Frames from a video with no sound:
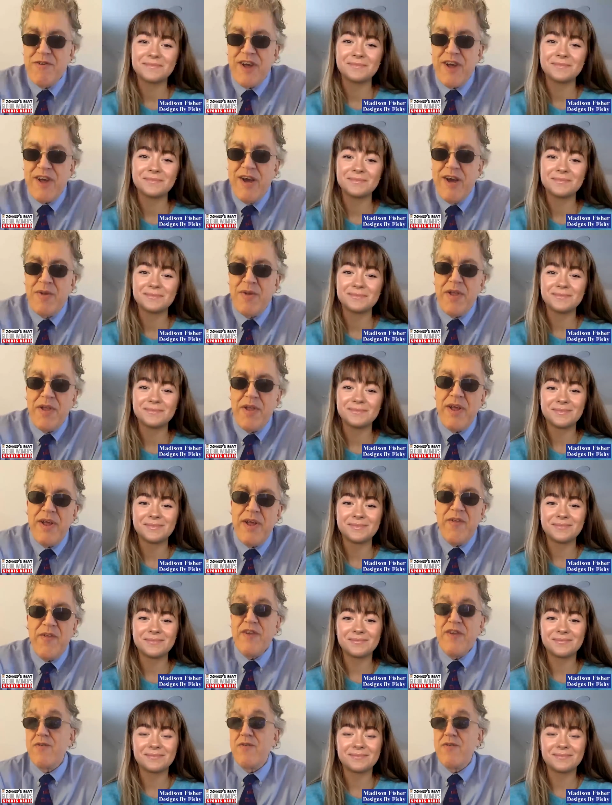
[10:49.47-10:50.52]
Speaker 1: your time,
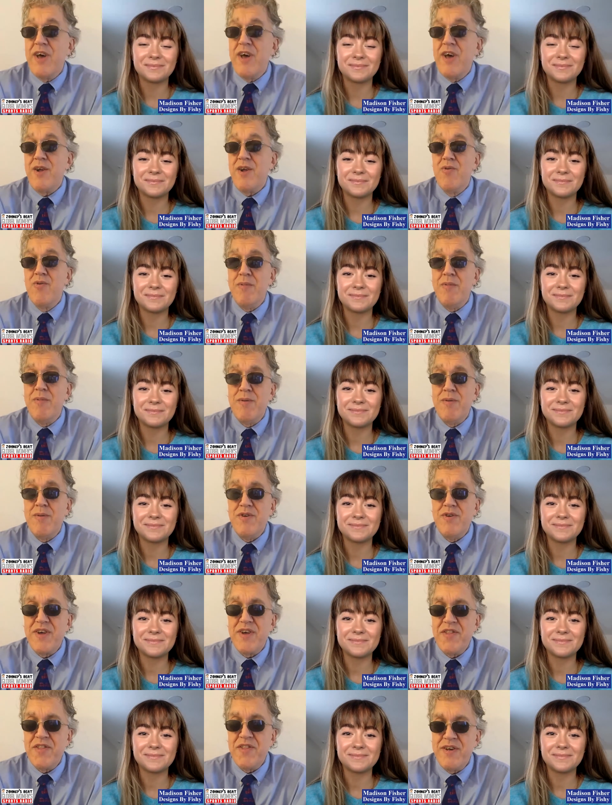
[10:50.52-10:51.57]
and thanks for a lot of cool
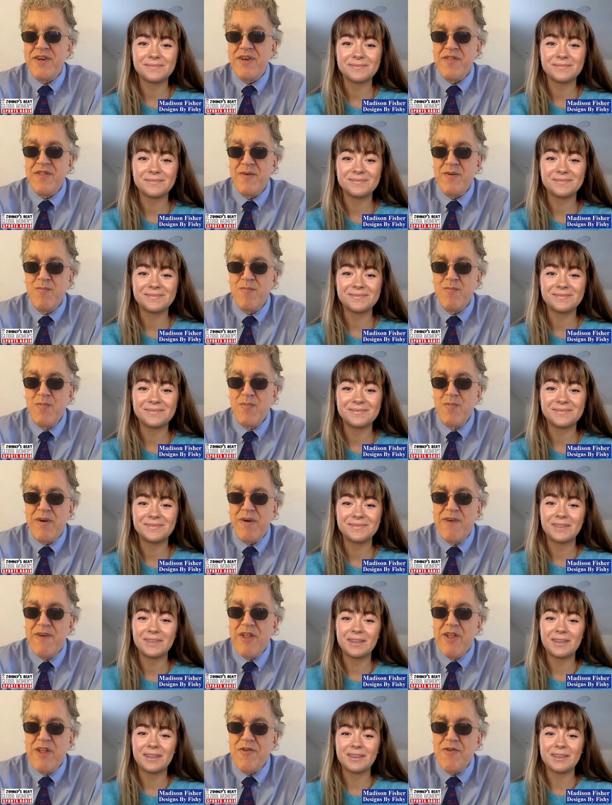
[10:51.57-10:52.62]
memories on in the
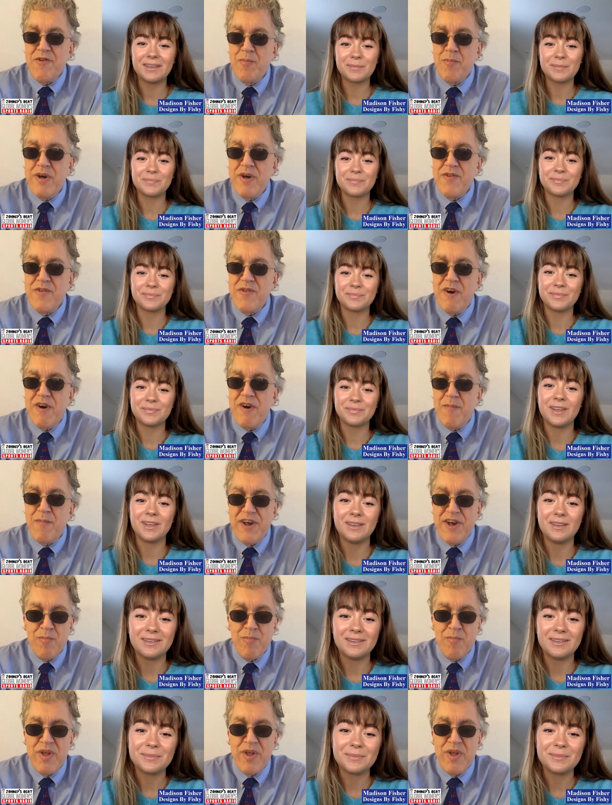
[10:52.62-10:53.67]
following DePaul
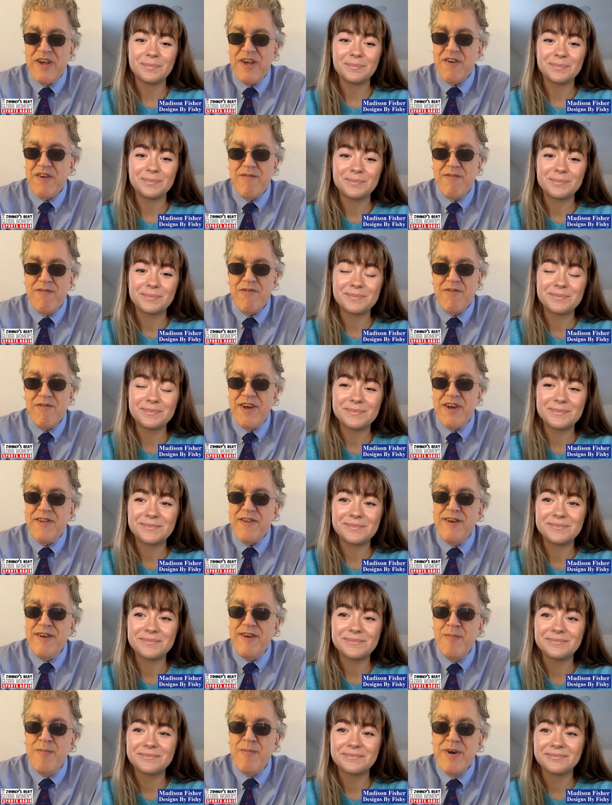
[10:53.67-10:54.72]
softball. I had a blast covering
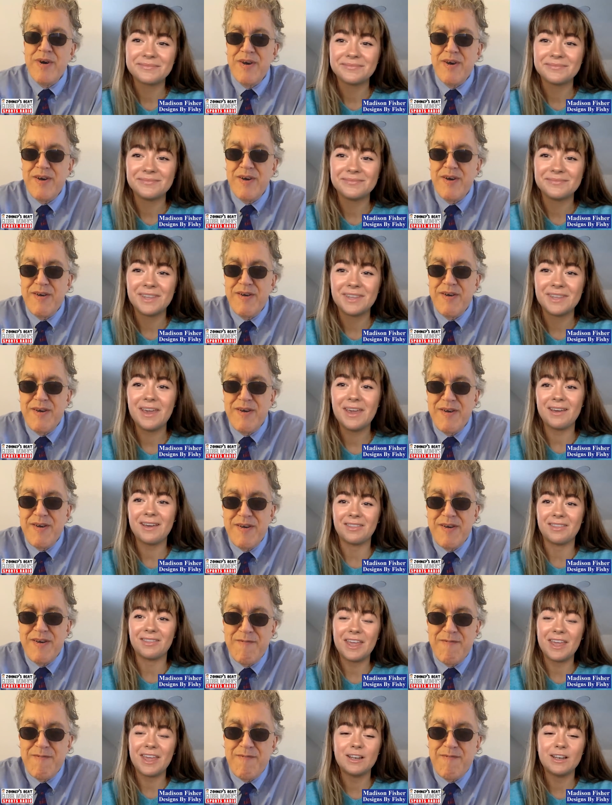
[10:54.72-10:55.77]
that team.
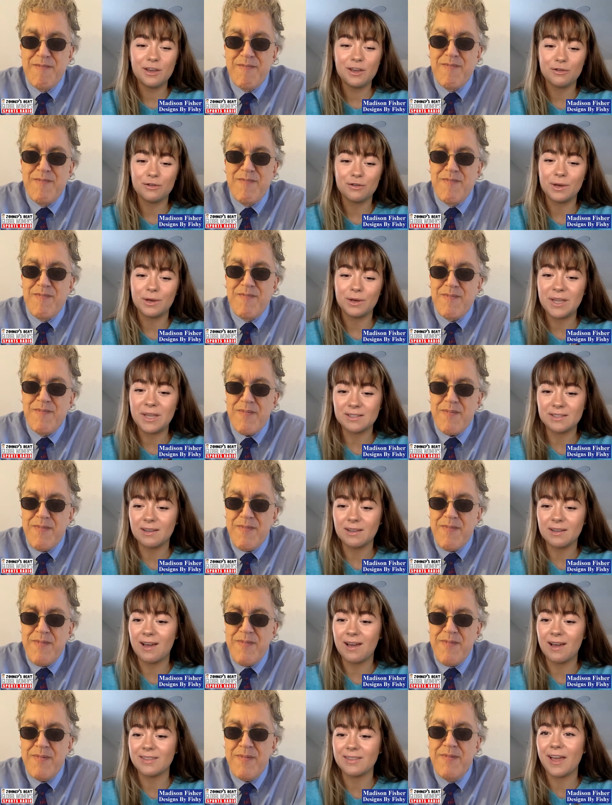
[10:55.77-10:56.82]
Speaker 2: Yeah, thank you. It means
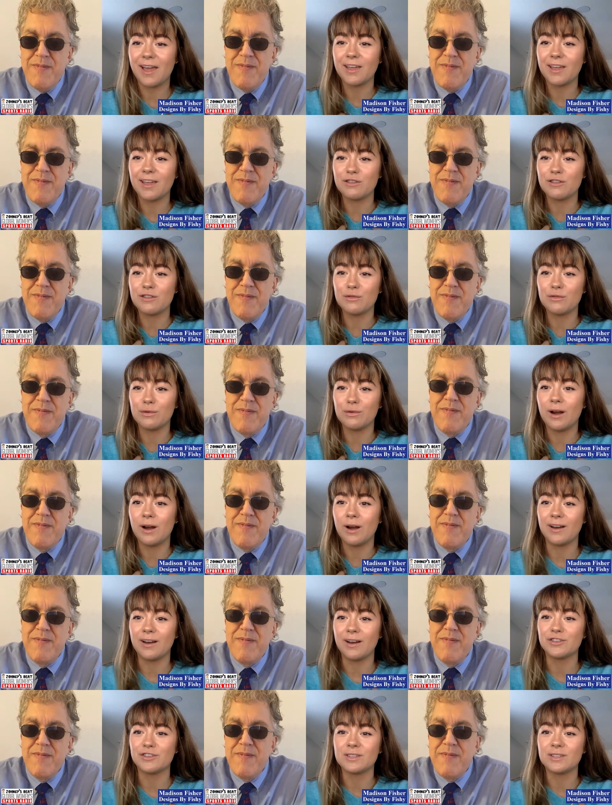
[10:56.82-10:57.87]
a lot that you
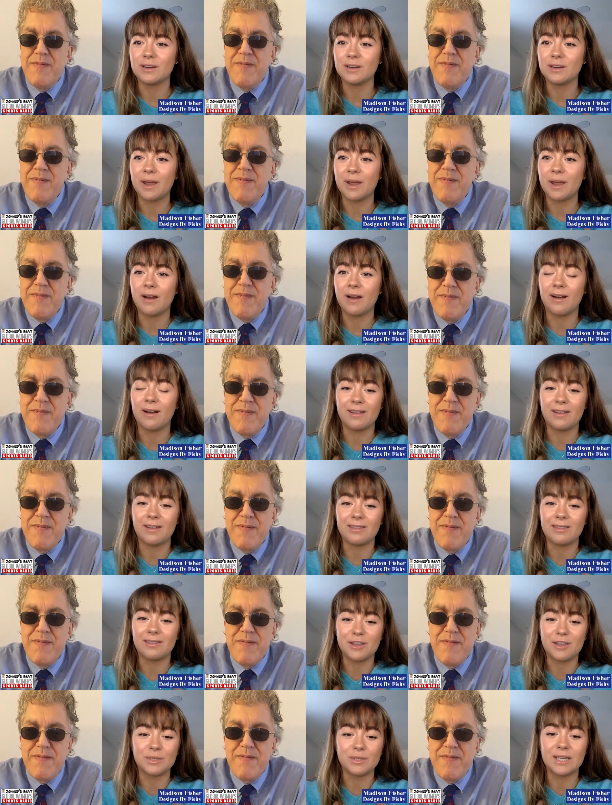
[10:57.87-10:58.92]
are interested in my art
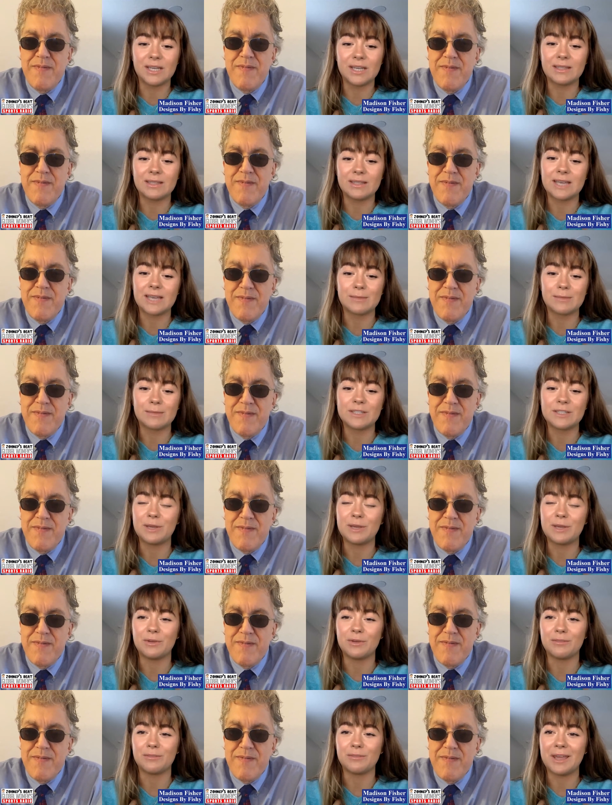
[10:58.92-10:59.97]
and that you would take the time to
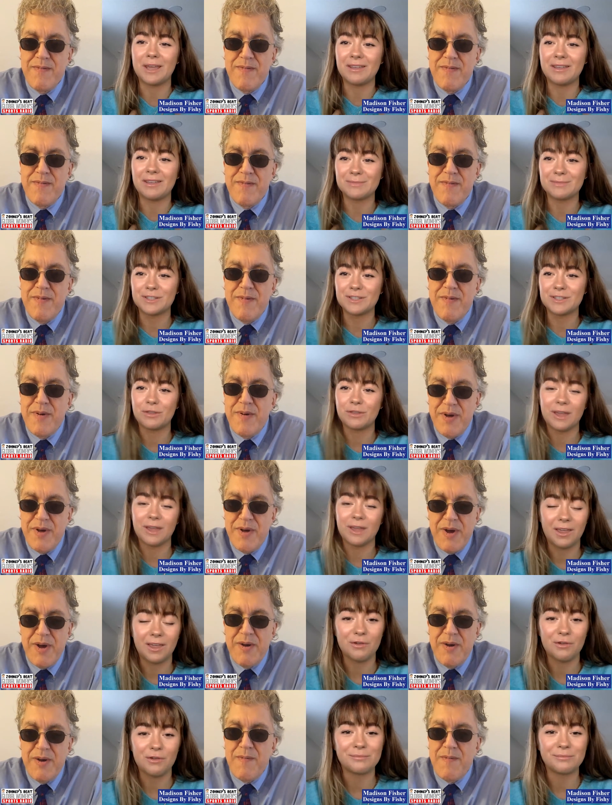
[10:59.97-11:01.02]
speak with me. So
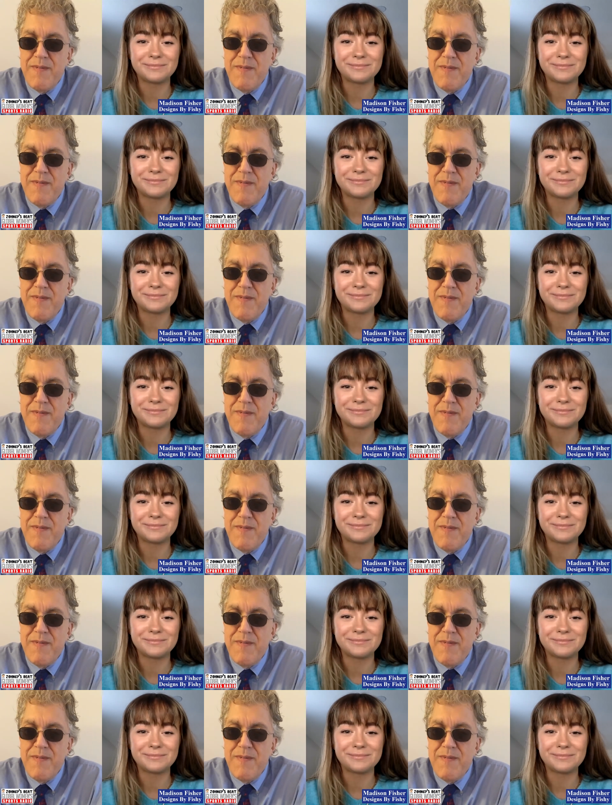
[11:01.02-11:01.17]
thank you.